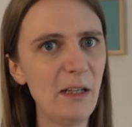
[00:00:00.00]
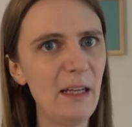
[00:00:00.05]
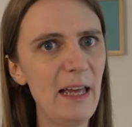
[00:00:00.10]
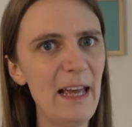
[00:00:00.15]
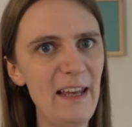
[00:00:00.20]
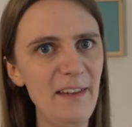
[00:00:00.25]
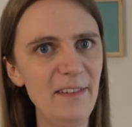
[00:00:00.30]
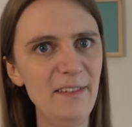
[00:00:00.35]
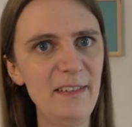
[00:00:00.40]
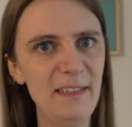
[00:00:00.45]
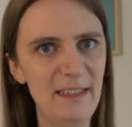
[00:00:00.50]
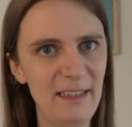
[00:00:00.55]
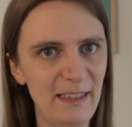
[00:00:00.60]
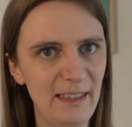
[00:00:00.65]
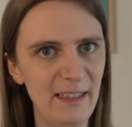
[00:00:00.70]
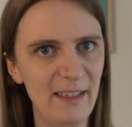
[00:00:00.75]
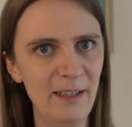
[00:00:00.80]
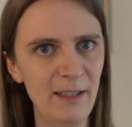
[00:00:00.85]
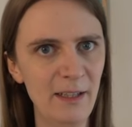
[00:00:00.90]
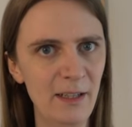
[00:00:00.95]

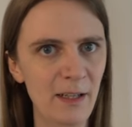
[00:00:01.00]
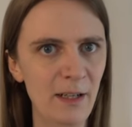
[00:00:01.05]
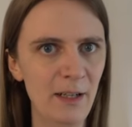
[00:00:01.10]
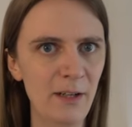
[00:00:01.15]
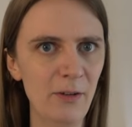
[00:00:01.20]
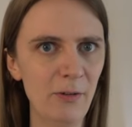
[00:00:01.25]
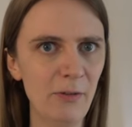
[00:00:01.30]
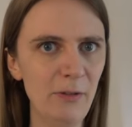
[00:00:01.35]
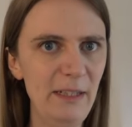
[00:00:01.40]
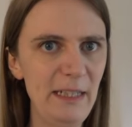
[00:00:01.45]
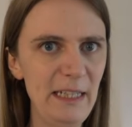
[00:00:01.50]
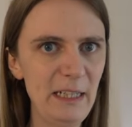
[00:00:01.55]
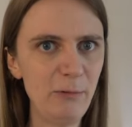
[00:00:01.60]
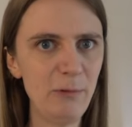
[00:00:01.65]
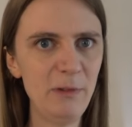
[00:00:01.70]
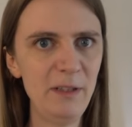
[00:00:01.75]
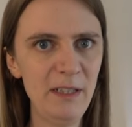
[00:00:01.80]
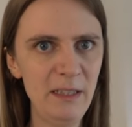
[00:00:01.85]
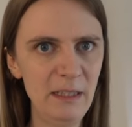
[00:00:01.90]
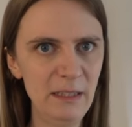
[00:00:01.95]
acidic
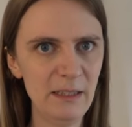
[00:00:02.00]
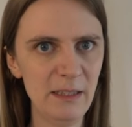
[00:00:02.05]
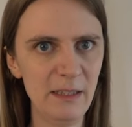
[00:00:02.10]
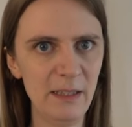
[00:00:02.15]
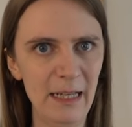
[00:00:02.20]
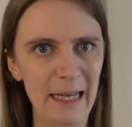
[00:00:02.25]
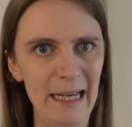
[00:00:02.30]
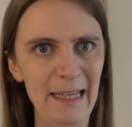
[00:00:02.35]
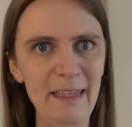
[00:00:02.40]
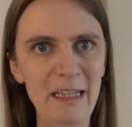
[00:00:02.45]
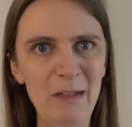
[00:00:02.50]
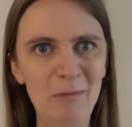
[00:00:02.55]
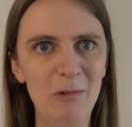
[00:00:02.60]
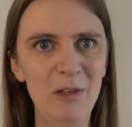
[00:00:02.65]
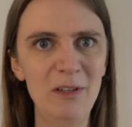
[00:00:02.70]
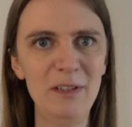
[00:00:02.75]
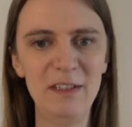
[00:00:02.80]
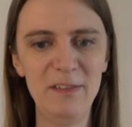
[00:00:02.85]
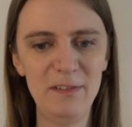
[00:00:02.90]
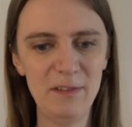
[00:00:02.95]
liquid in it, and then
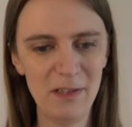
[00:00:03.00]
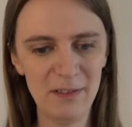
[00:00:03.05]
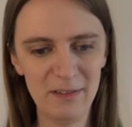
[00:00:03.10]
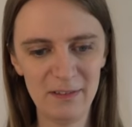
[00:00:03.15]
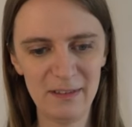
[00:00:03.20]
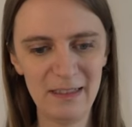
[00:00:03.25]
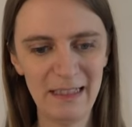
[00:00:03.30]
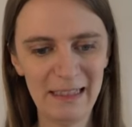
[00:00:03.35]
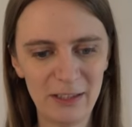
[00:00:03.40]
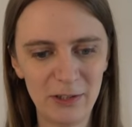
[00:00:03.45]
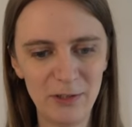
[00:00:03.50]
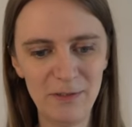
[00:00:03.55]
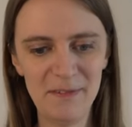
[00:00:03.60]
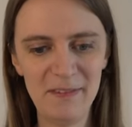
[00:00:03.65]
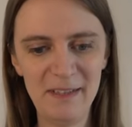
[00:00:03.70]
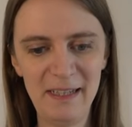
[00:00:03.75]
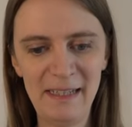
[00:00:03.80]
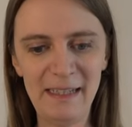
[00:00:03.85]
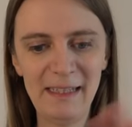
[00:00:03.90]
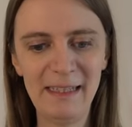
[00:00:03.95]
one is just like
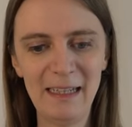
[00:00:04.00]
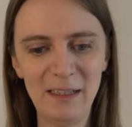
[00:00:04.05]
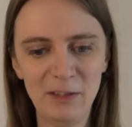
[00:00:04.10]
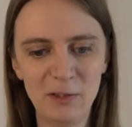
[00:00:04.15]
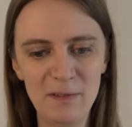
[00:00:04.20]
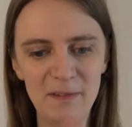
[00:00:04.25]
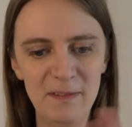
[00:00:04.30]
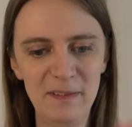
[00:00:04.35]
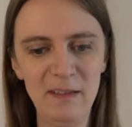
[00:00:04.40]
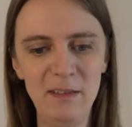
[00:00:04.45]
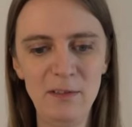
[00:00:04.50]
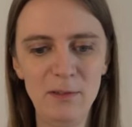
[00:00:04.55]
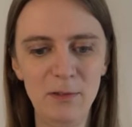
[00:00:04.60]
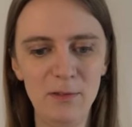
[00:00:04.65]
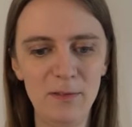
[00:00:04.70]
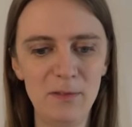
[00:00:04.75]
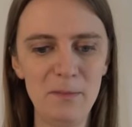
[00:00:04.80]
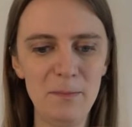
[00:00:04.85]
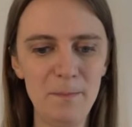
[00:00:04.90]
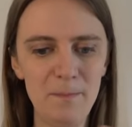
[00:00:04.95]
containing a
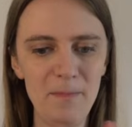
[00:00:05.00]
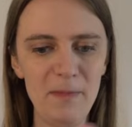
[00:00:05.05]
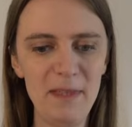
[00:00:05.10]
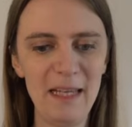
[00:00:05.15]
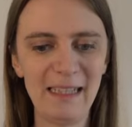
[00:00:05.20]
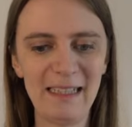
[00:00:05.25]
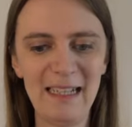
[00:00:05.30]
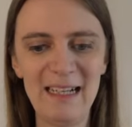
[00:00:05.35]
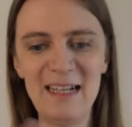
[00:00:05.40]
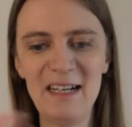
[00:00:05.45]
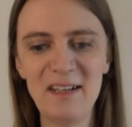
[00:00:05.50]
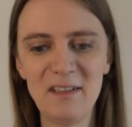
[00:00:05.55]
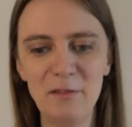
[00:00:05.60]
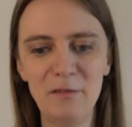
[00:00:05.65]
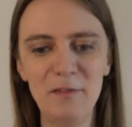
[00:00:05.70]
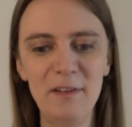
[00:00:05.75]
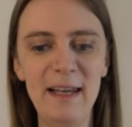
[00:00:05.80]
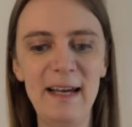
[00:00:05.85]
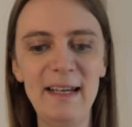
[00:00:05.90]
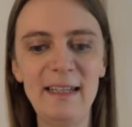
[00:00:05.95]
continuous like arc
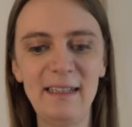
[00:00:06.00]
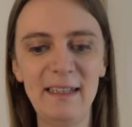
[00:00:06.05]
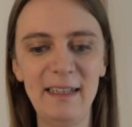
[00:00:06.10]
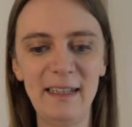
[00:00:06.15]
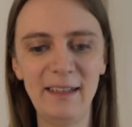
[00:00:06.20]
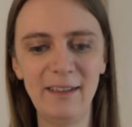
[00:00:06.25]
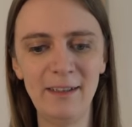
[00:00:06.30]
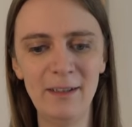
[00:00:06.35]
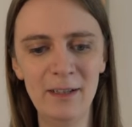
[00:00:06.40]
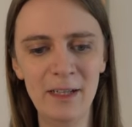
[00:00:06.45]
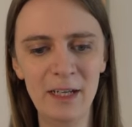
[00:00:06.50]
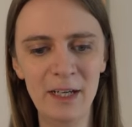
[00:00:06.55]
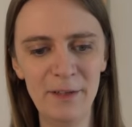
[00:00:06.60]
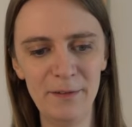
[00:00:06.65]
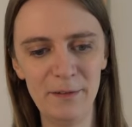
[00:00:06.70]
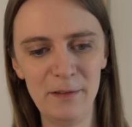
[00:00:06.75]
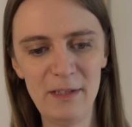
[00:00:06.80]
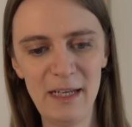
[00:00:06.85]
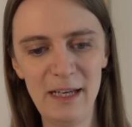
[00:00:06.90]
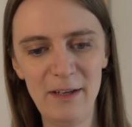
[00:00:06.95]
of lightning.
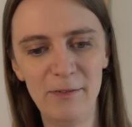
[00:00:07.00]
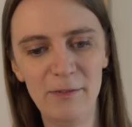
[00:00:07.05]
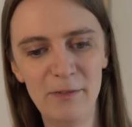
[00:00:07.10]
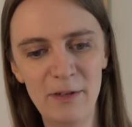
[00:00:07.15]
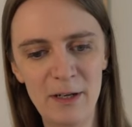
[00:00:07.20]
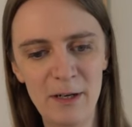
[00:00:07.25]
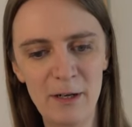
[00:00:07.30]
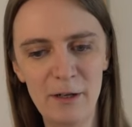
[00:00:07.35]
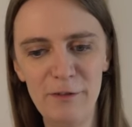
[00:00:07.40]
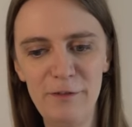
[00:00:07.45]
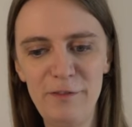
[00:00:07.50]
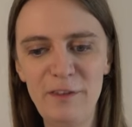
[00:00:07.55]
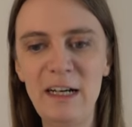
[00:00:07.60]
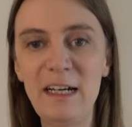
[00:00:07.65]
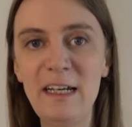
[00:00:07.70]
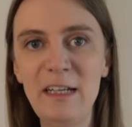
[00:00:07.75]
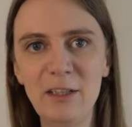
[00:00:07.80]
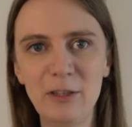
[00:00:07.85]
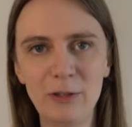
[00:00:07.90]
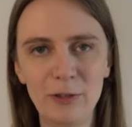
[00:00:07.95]
So you have
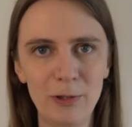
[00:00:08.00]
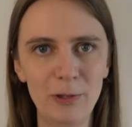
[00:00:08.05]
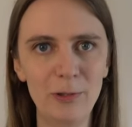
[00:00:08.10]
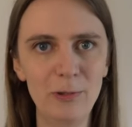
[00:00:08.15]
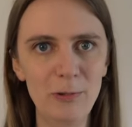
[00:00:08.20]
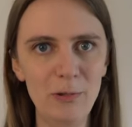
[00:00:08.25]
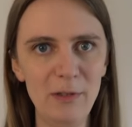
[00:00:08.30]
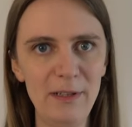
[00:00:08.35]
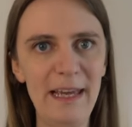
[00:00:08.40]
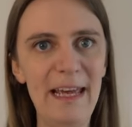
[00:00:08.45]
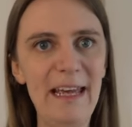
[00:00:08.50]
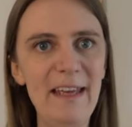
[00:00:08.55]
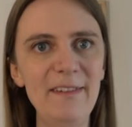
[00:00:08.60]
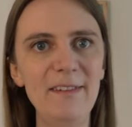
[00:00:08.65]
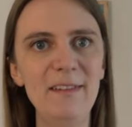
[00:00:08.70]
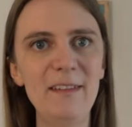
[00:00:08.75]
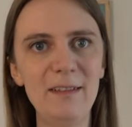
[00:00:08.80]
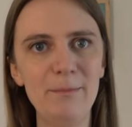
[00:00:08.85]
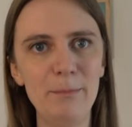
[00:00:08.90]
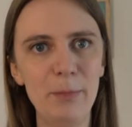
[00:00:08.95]
fire, cold,
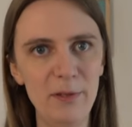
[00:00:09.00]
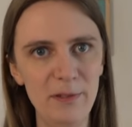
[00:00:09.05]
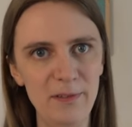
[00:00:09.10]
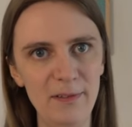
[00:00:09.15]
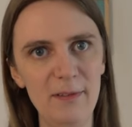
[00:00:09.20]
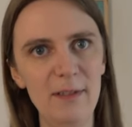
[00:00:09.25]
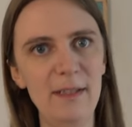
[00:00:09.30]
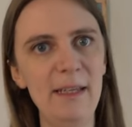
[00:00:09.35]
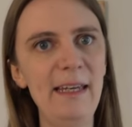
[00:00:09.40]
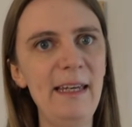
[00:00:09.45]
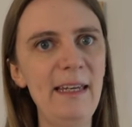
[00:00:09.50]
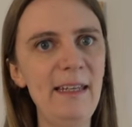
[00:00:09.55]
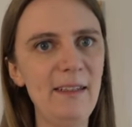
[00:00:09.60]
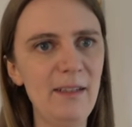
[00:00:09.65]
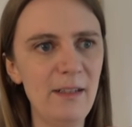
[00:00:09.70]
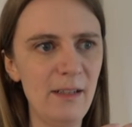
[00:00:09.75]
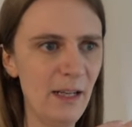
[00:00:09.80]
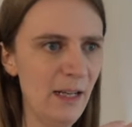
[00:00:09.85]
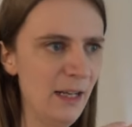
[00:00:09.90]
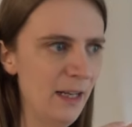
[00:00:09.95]
acid, poison,
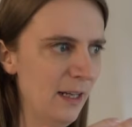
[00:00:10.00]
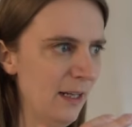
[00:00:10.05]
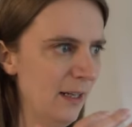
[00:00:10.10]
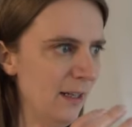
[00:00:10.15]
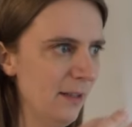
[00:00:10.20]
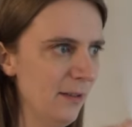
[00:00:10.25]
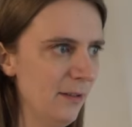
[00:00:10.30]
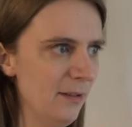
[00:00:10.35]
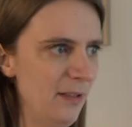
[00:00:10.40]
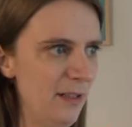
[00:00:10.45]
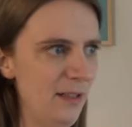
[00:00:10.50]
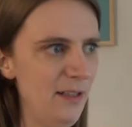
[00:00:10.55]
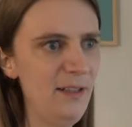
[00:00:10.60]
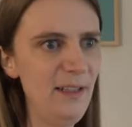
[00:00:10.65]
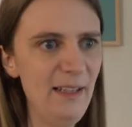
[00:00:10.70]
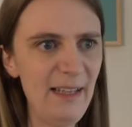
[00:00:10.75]
and uh,